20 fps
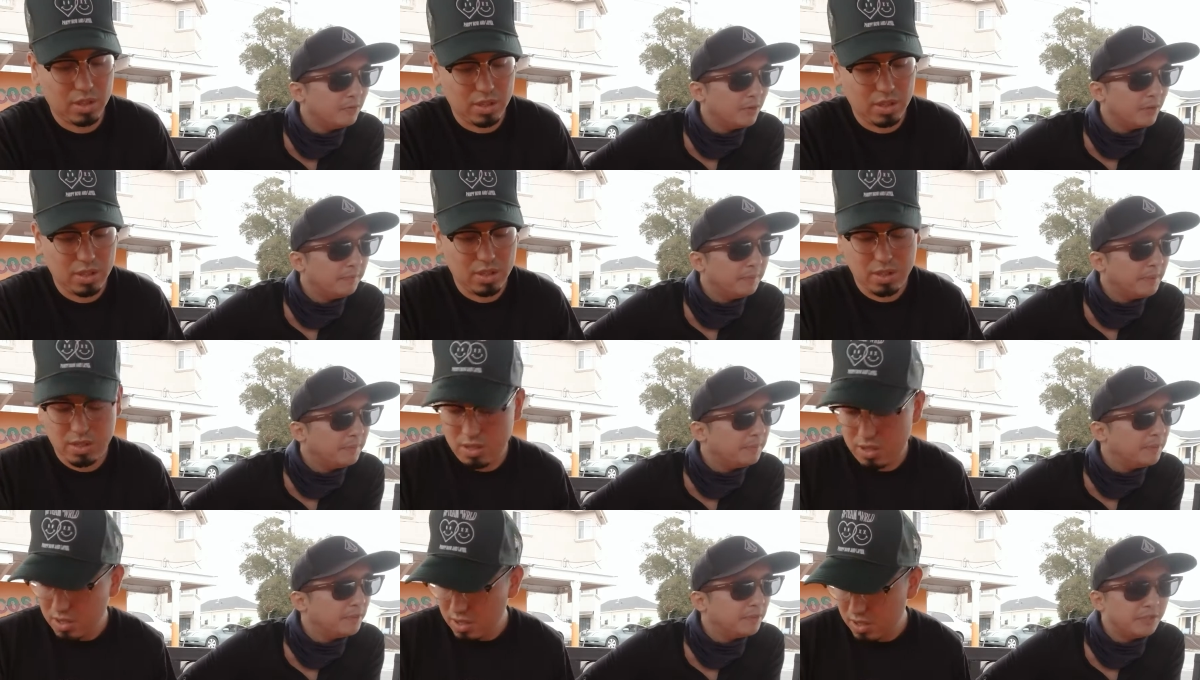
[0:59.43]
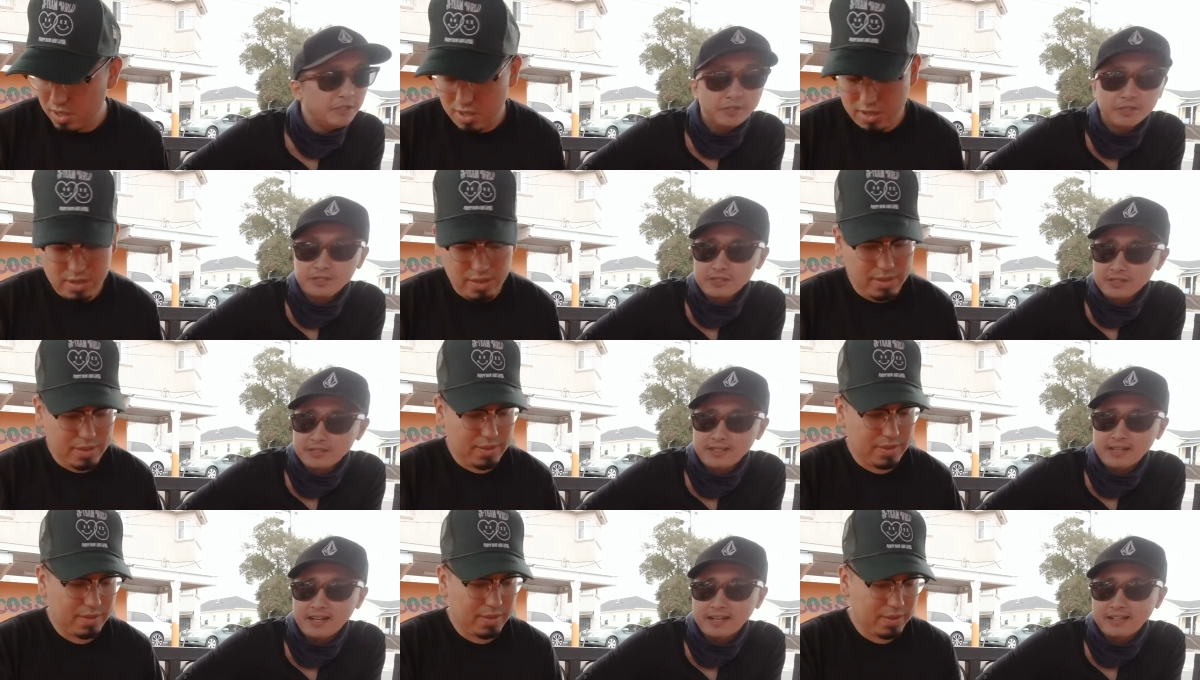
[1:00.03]
Speaker 1: where people
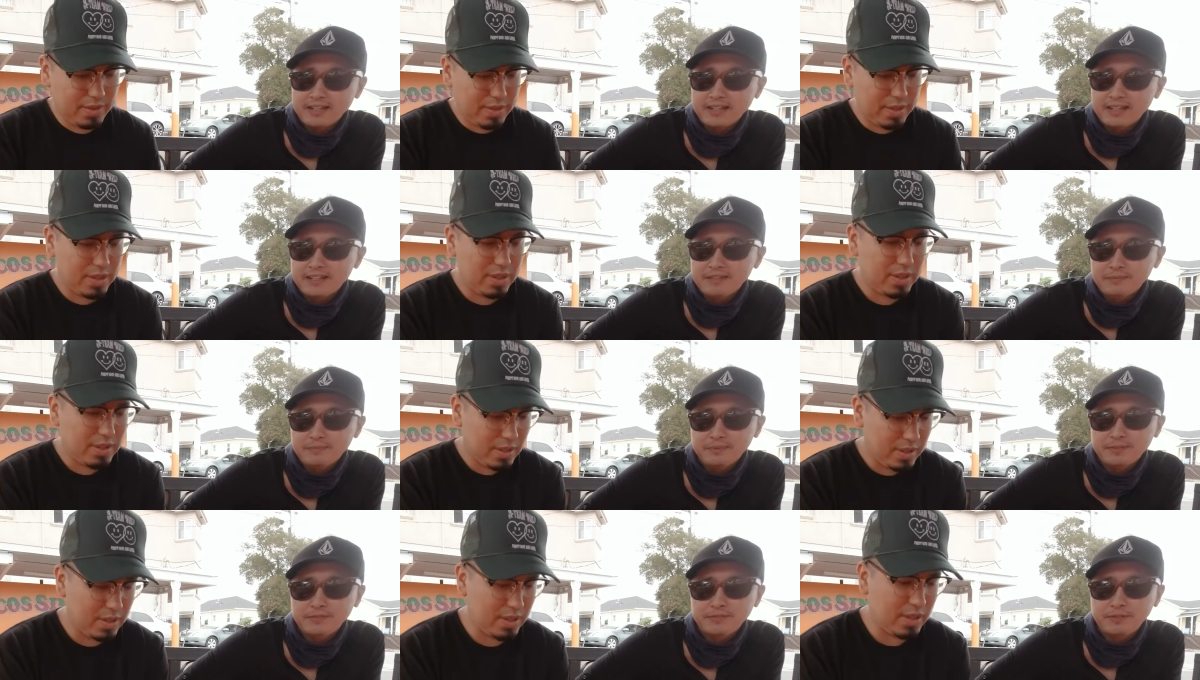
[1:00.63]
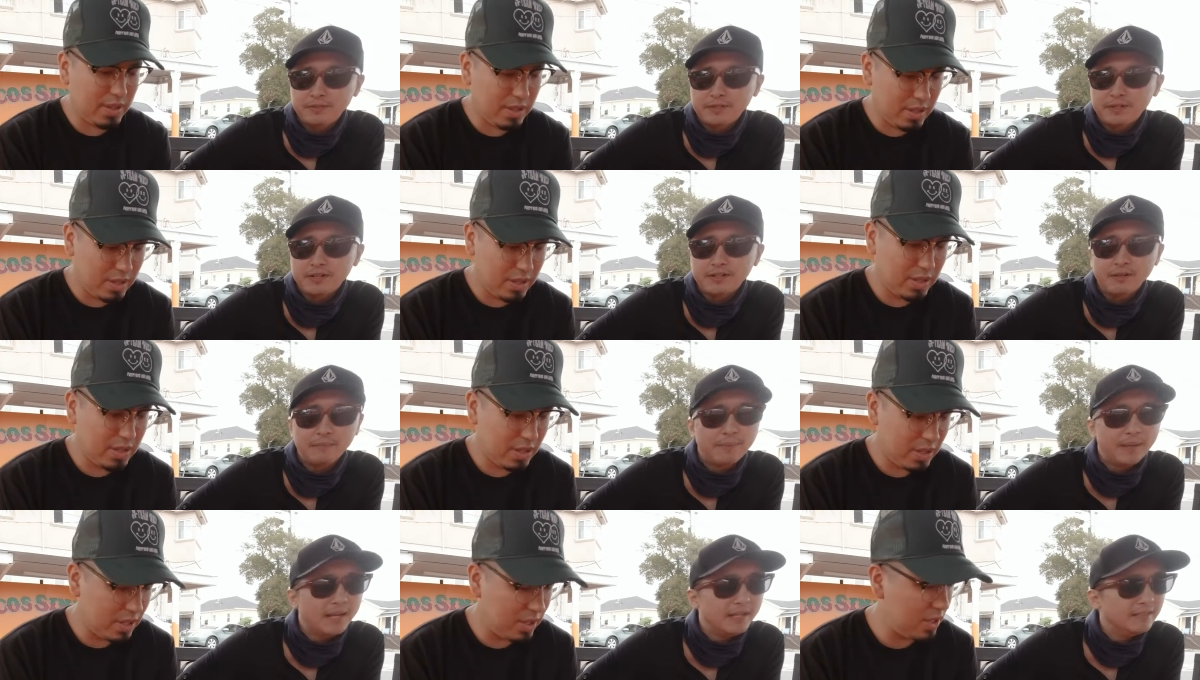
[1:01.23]
used to dine in before
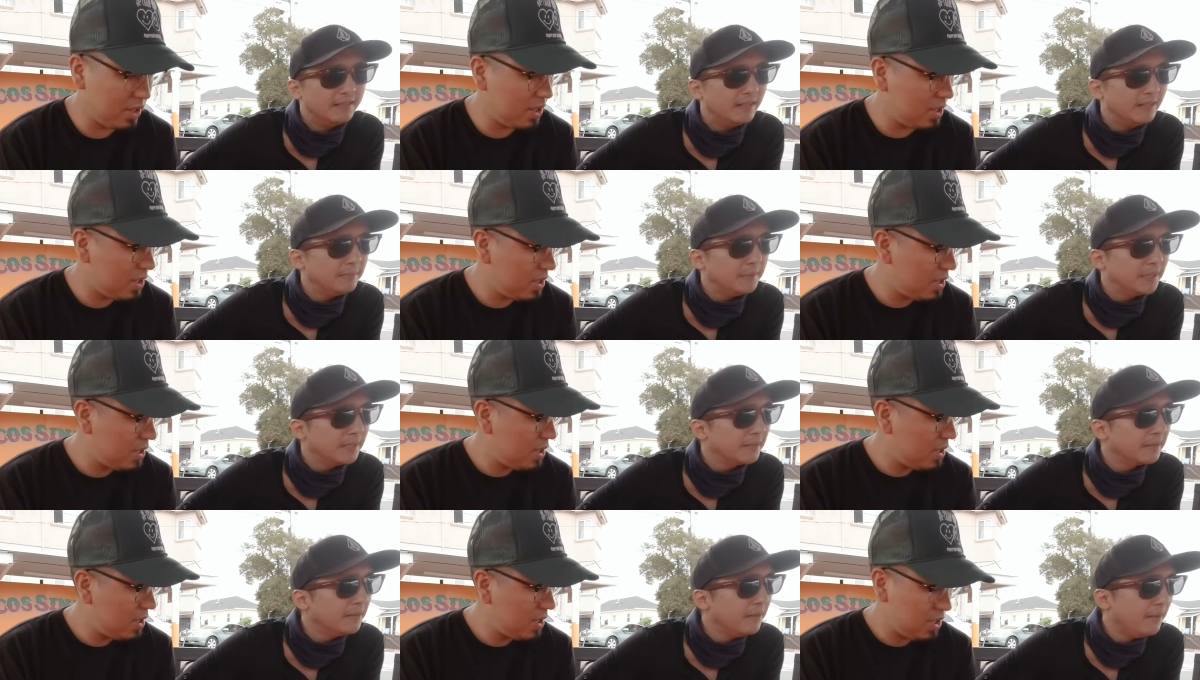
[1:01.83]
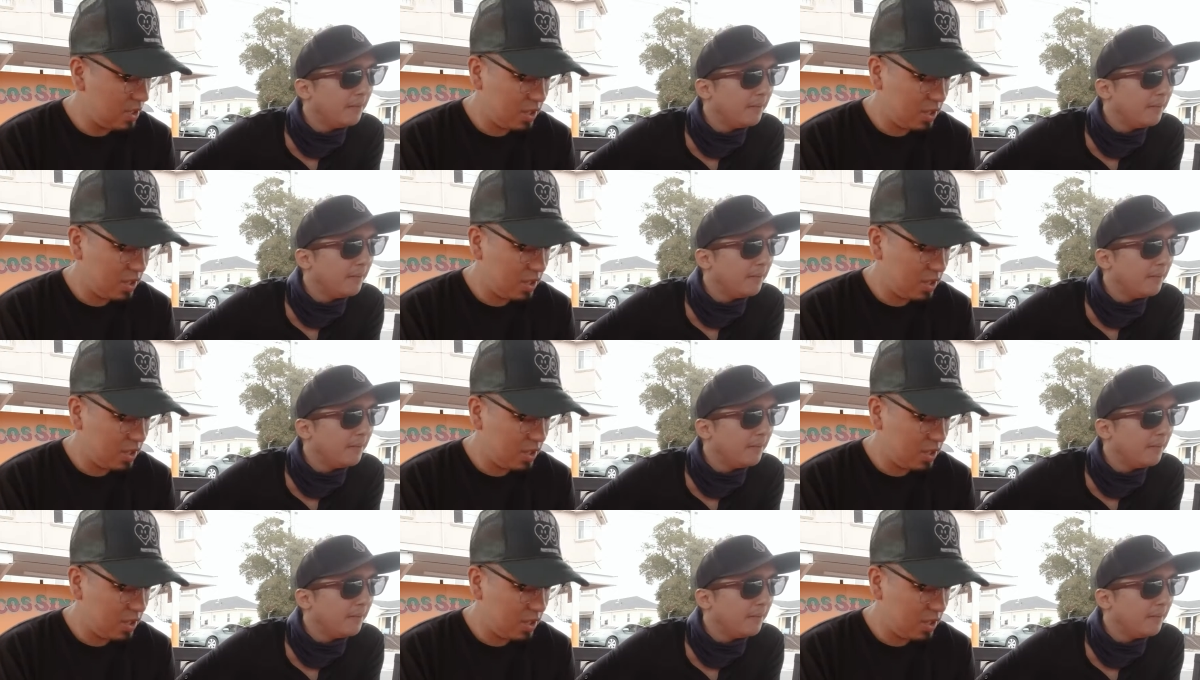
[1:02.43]
the pandemic.